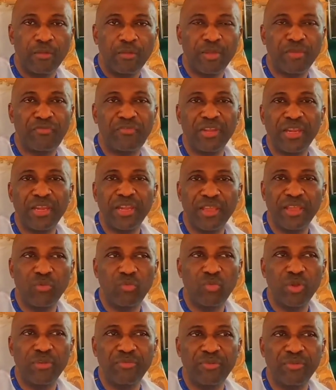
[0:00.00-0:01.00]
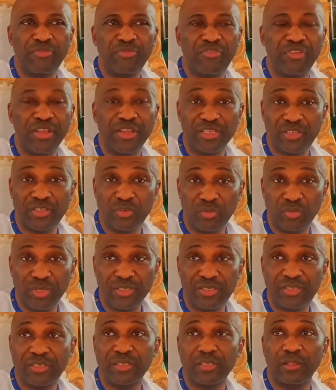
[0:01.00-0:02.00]
Emefiele will be faced
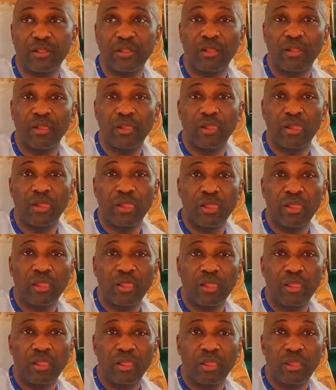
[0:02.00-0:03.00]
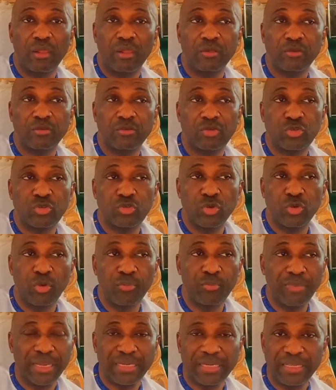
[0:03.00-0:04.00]
with so
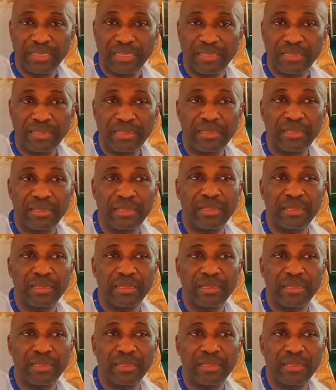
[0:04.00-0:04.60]
many